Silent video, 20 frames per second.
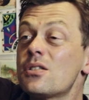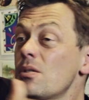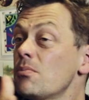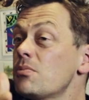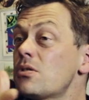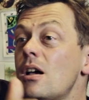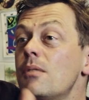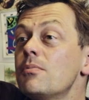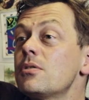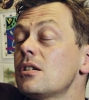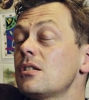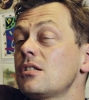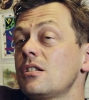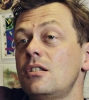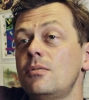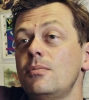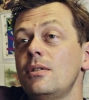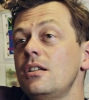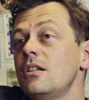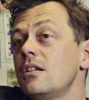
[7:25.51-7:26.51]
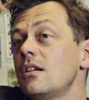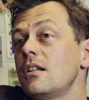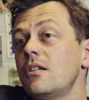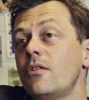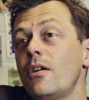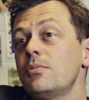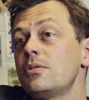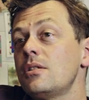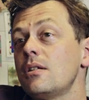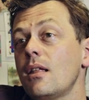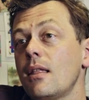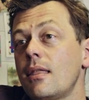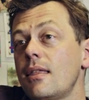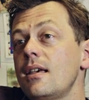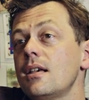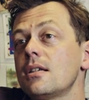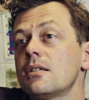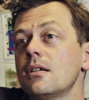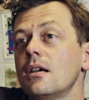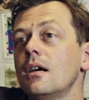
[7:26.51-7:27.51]
Sometimes it's going to mean you're going to empty the
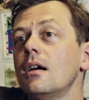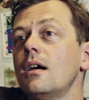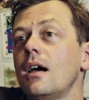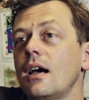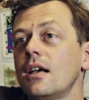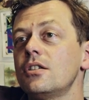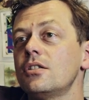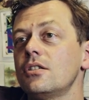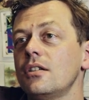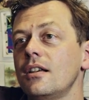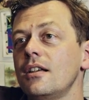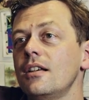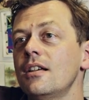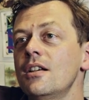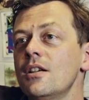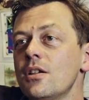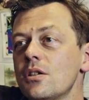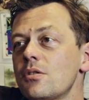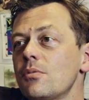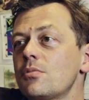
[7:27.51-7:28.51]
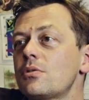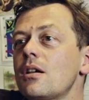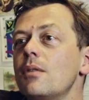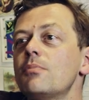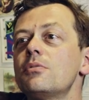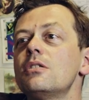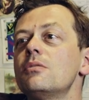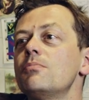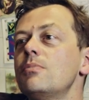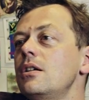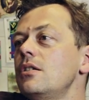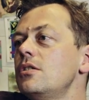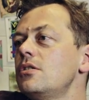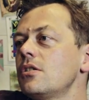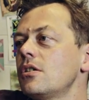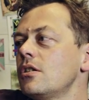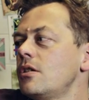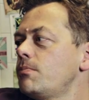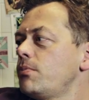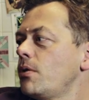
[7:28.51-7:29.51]
theatre, actually. Sometimes it
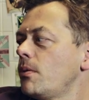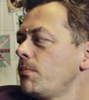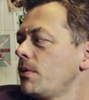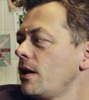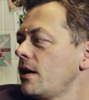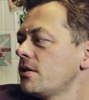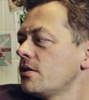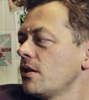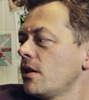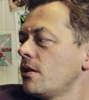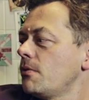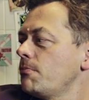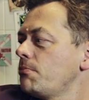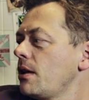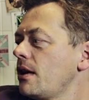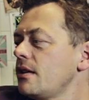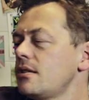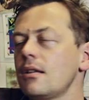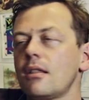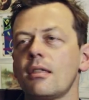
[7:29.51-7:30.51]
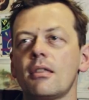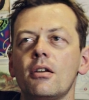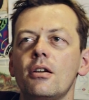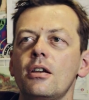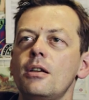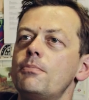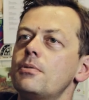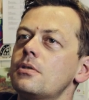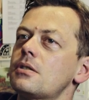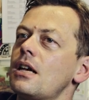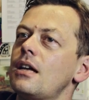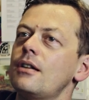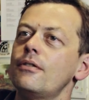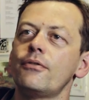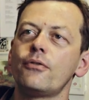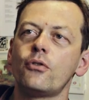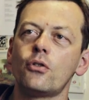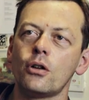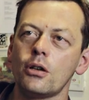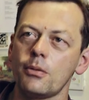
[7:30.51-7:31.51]
means you're going to put plays on that play to 30%,
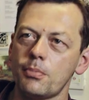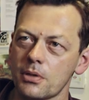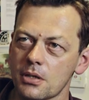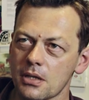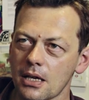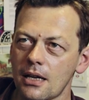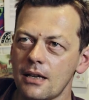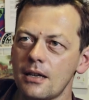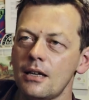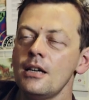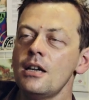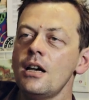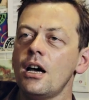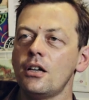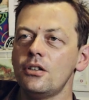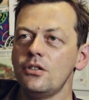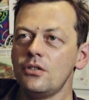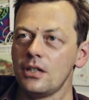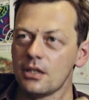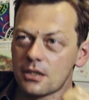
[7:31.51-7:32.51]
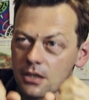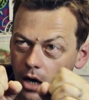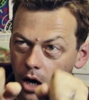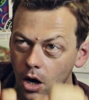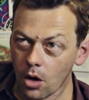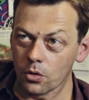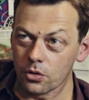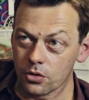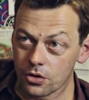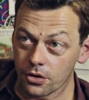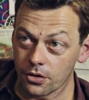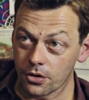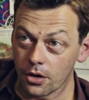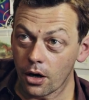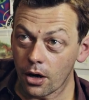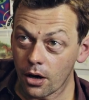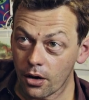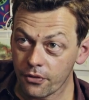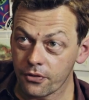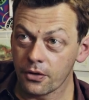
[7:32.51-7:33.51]
40%, and you need to hold your
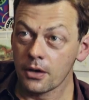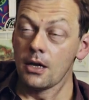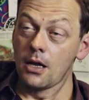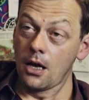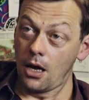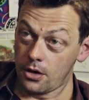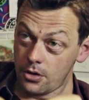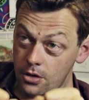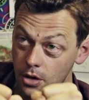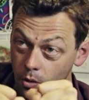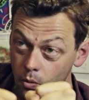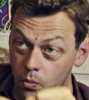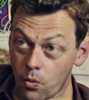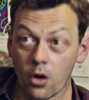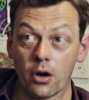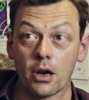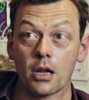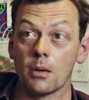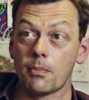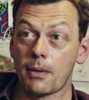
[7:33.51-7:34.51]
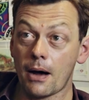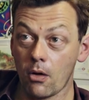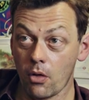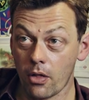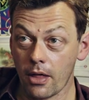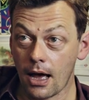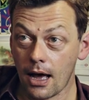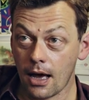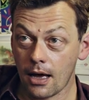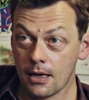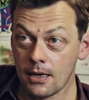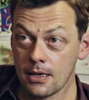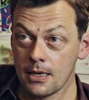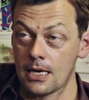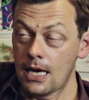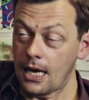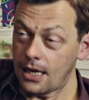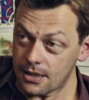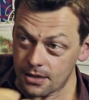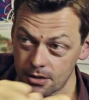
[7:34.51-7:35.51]
nerve and not worry about that.
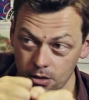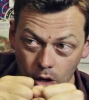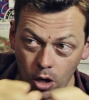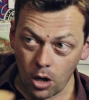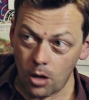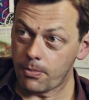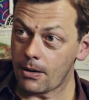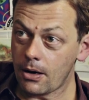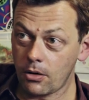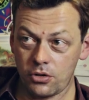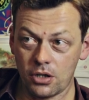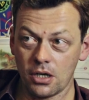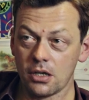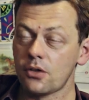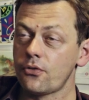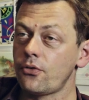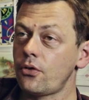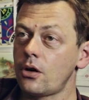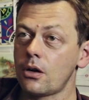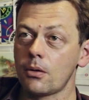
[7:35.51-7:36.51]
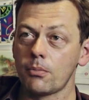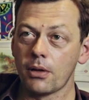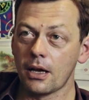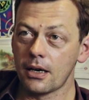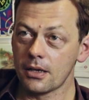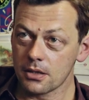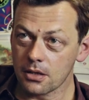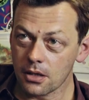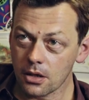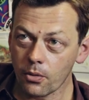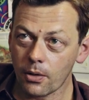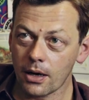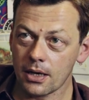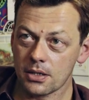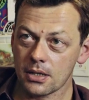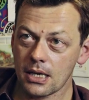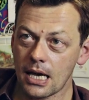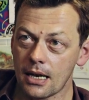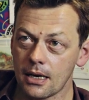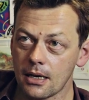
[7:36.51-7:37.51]
It's not about transferring plays to the
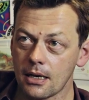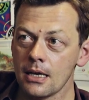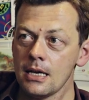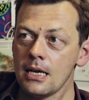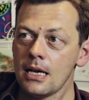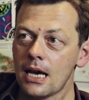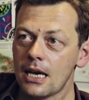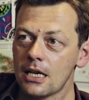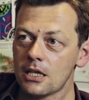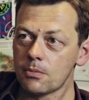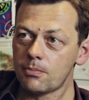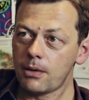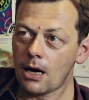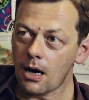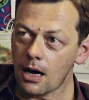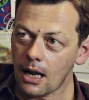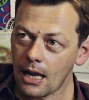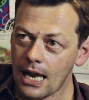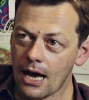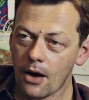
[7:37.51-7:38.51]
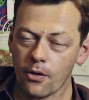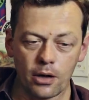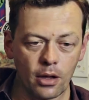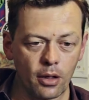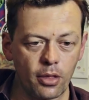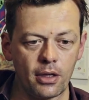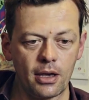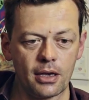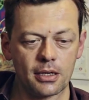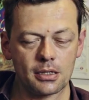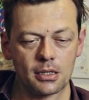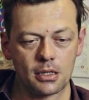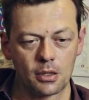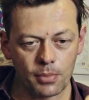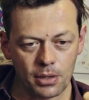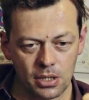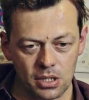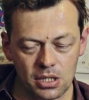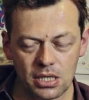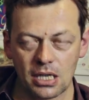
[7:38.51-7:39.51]
West End. It's about allowing theatre
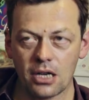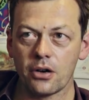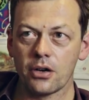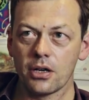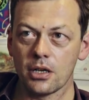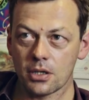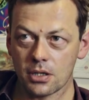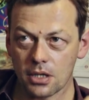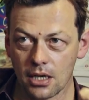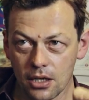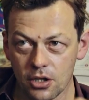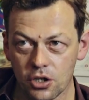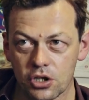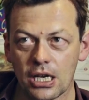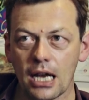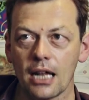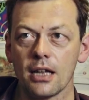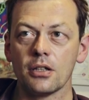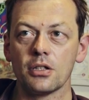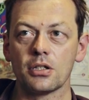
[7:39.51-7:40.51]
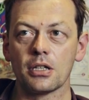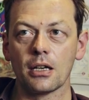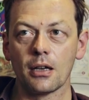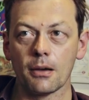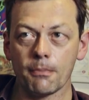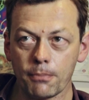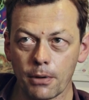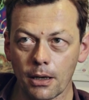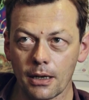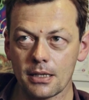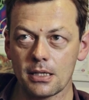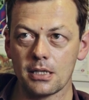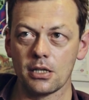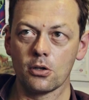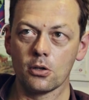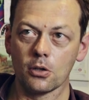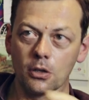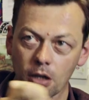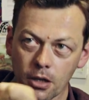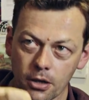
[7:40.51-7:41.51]
to be serious and challenging and
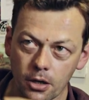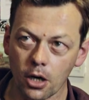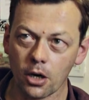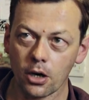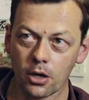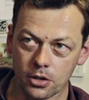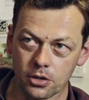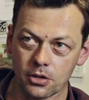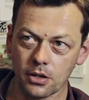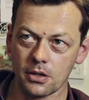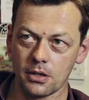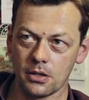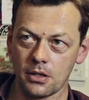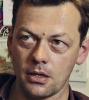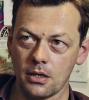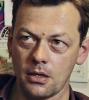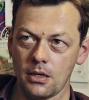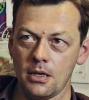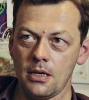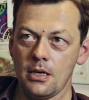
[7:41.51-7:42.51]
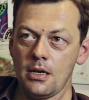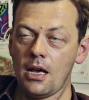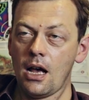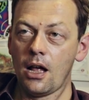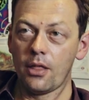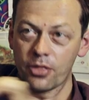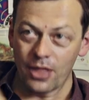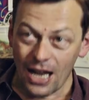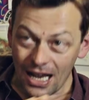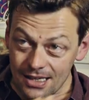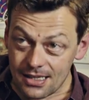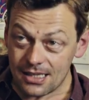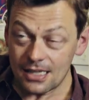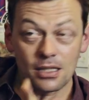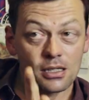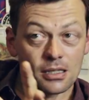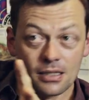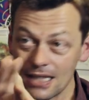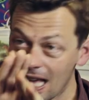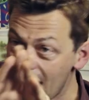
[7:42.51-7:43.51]
political and urgent.
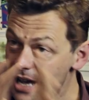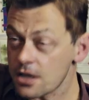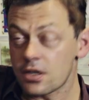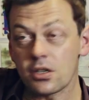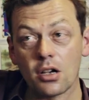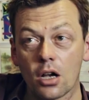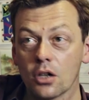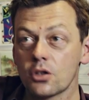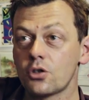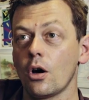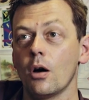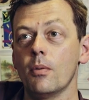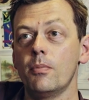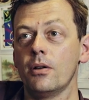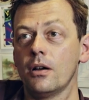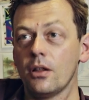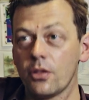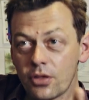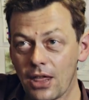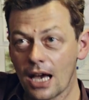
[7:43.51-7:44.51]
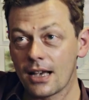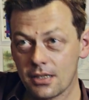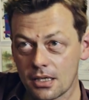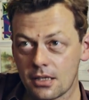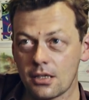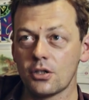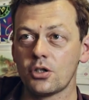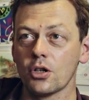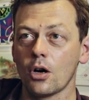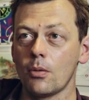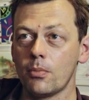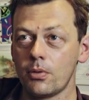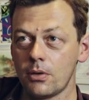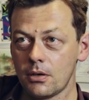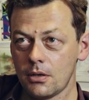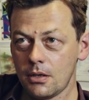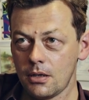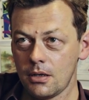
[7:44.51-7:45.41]
That's our job. That's the job.